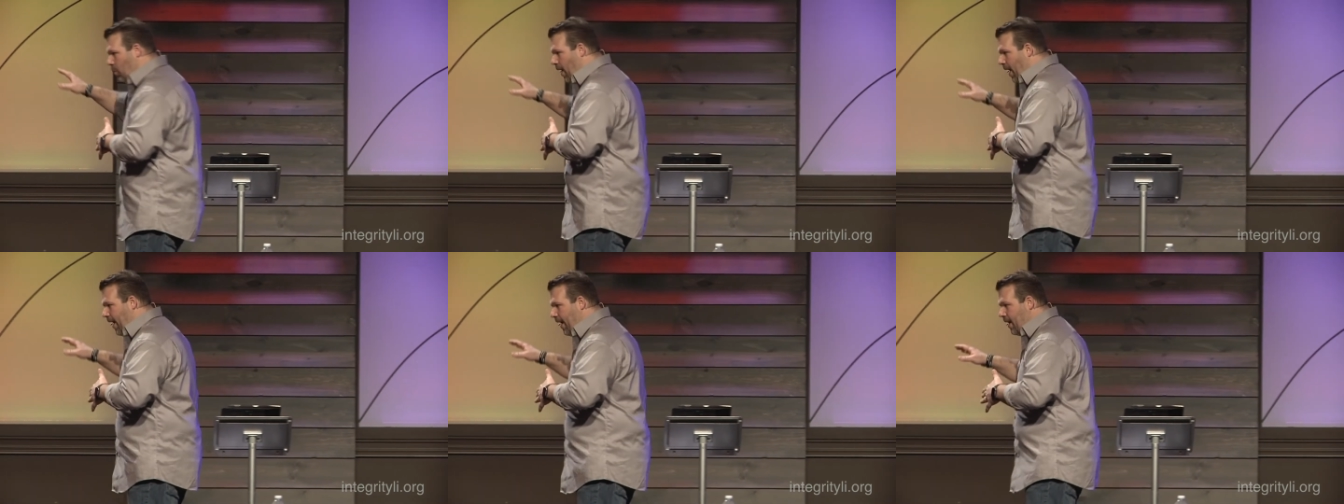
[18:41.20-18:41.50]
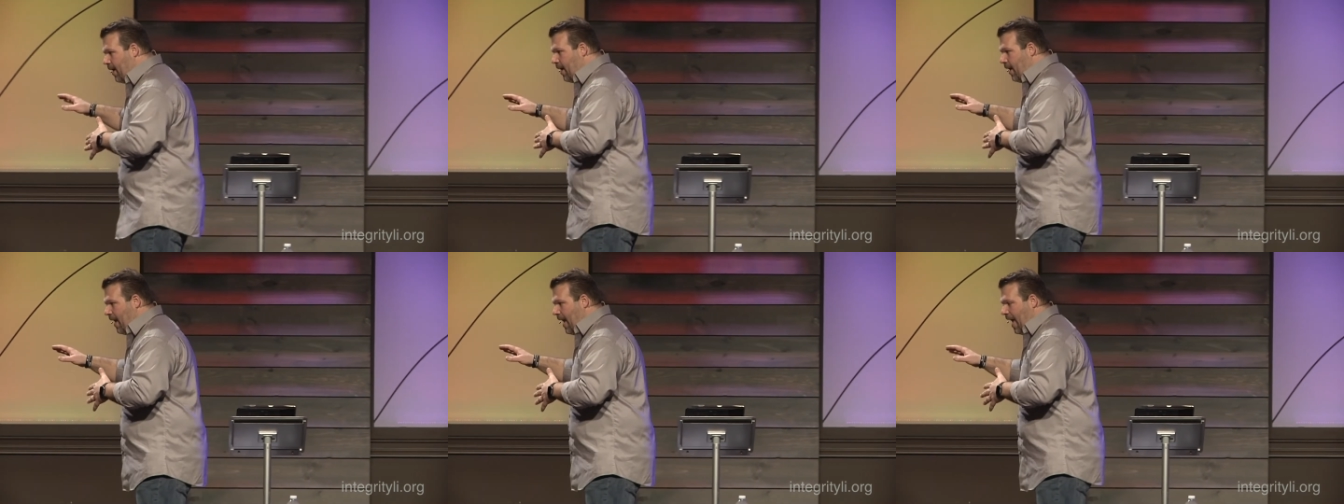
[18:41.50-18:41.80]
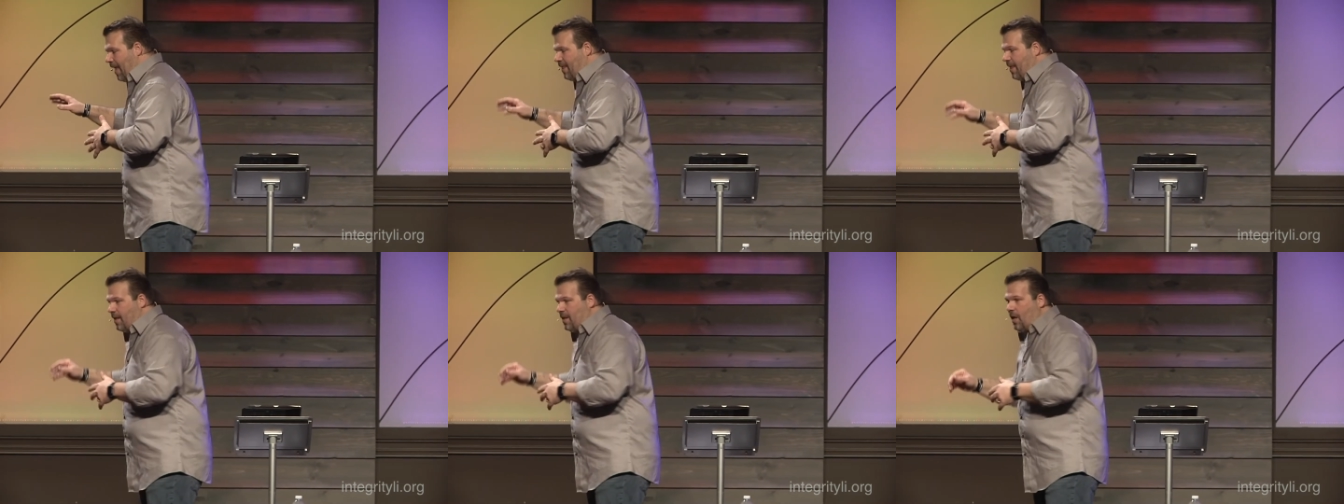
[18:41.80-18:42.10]
way,
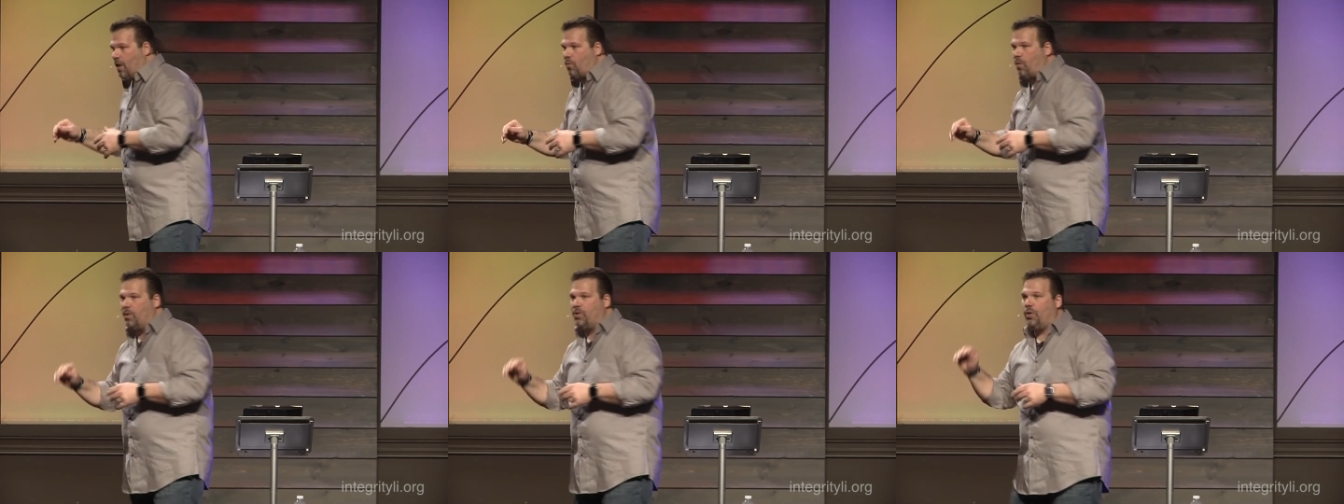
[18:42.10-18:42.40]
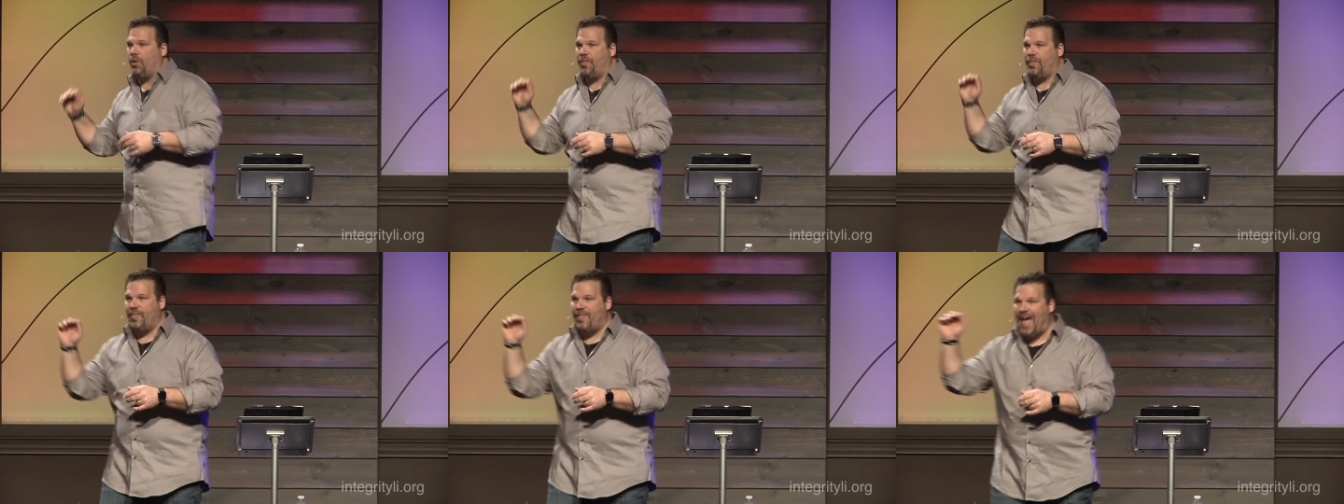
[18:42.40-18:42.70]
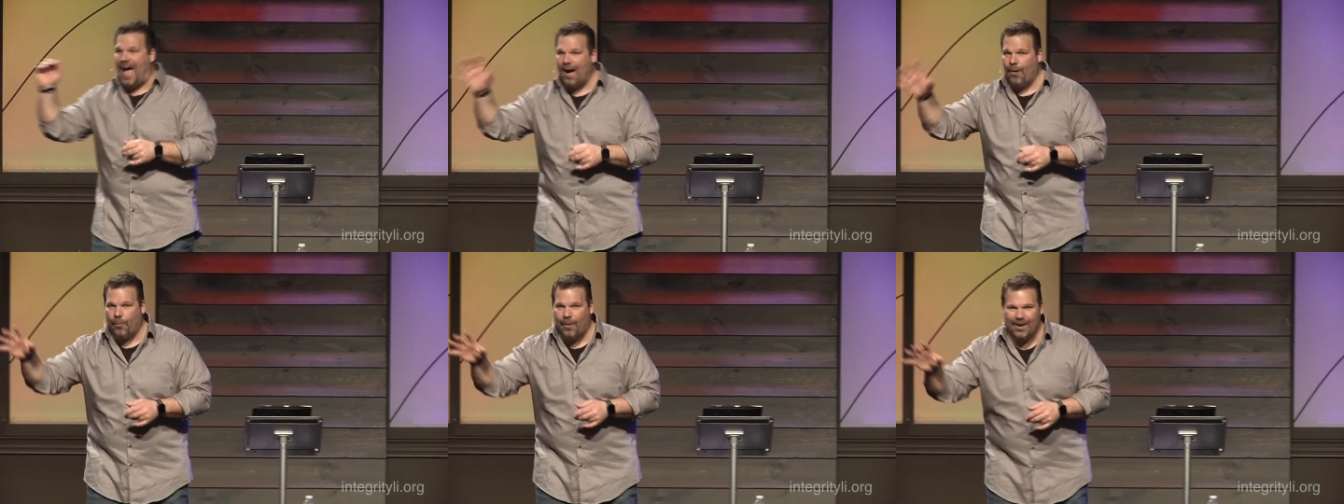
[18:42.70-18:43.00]
and then the other one we do it
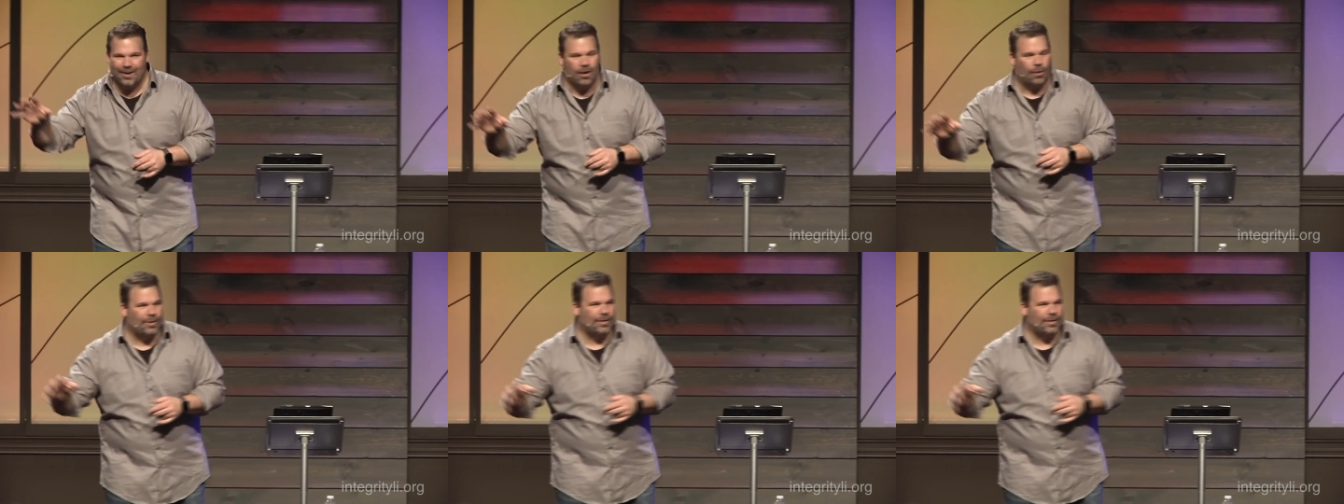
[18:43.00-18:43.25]
that way. No,